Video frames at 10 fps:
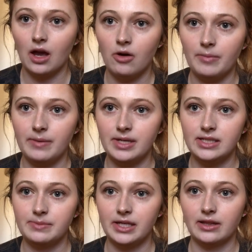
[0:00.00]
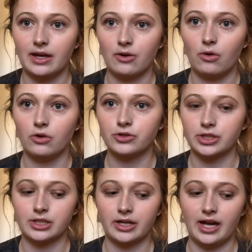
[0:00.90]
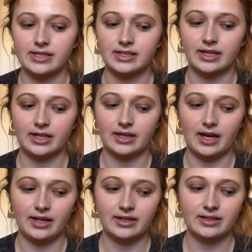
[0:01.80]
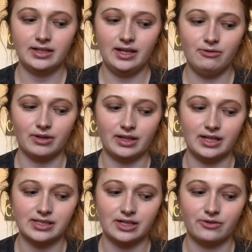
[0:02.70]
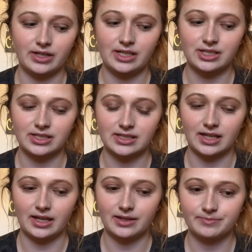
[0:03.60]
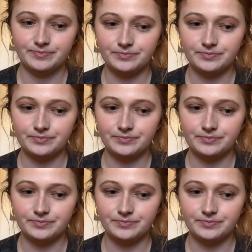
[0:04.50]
oh, maybe he's being like ultra sarcastic, and like he really does know, and he's just like,